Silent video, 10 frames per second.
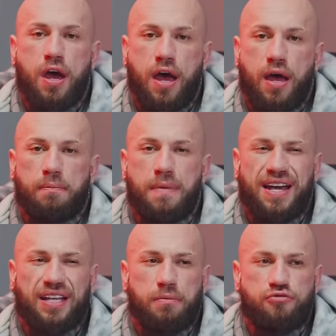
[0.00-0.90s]
uh,
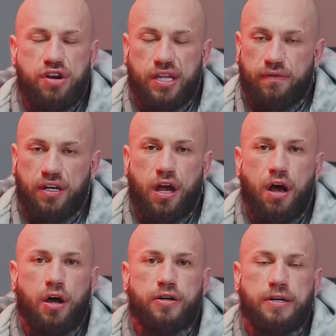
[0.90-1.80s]
making them really, really
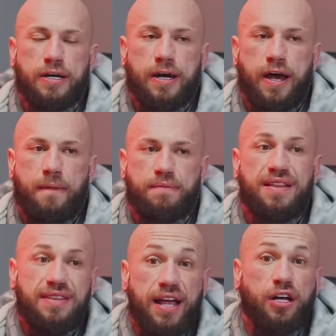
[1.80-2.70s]
hard, um,
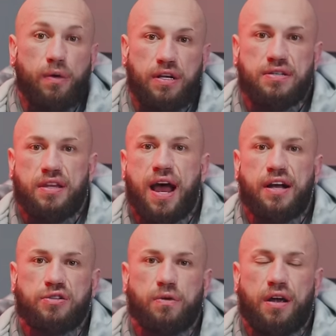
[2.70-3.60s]
and then going into the
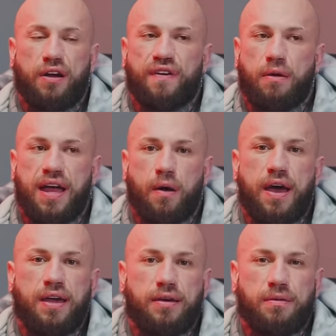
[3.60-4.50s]
hack squat. And I found that
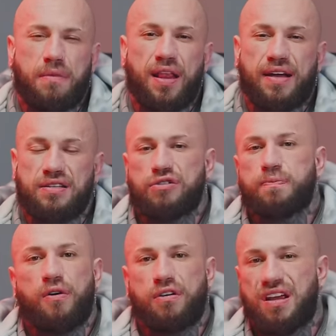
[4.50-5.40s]
way my legs
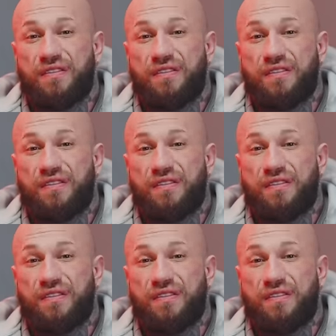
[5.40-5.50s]
responded